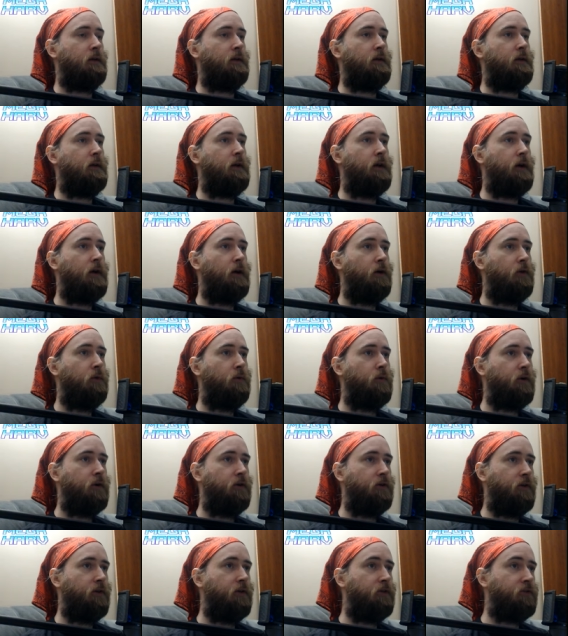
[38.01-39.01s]
uh, where
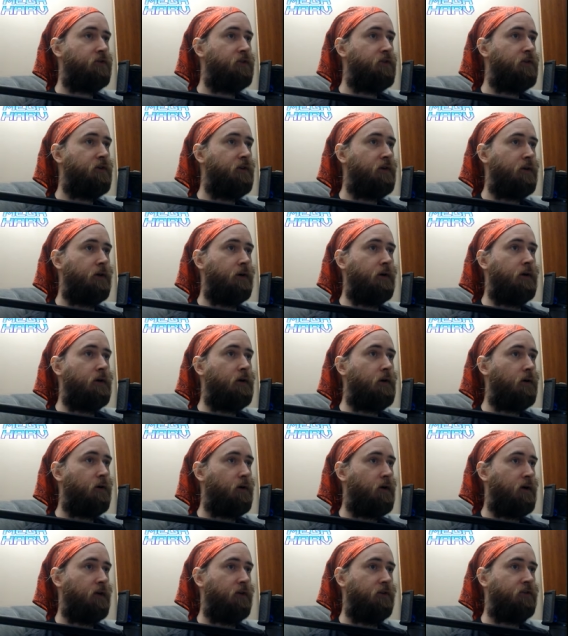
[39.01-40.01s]
it's in here.
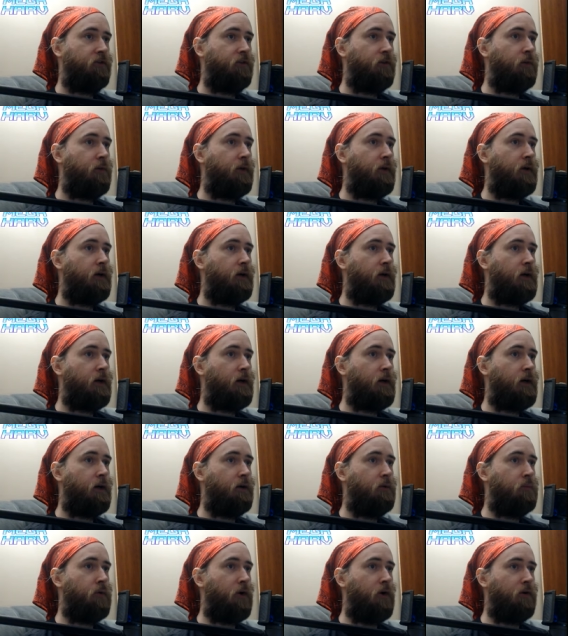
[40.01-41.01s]
Okay, so we
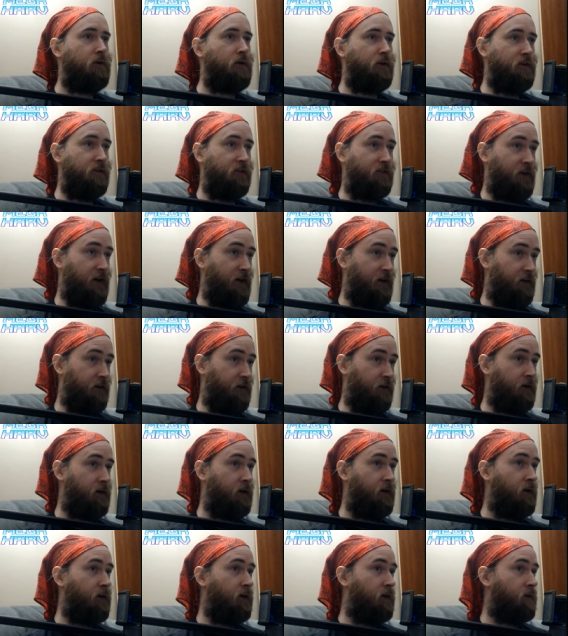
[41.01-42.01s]
got broken antenna,
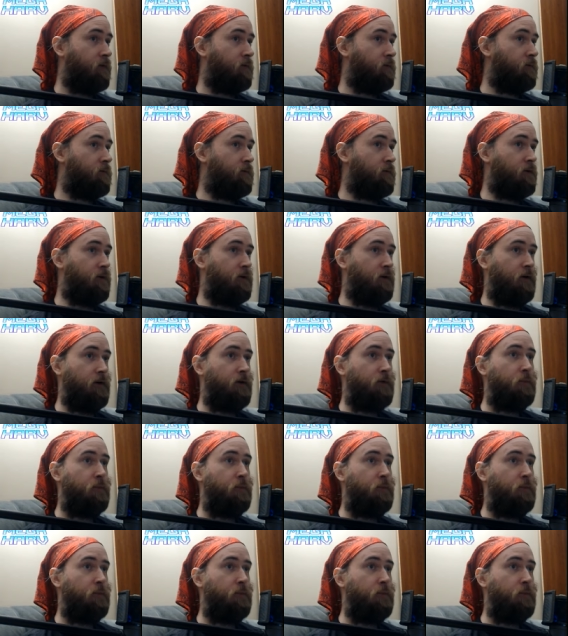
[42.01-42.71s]
Ugh,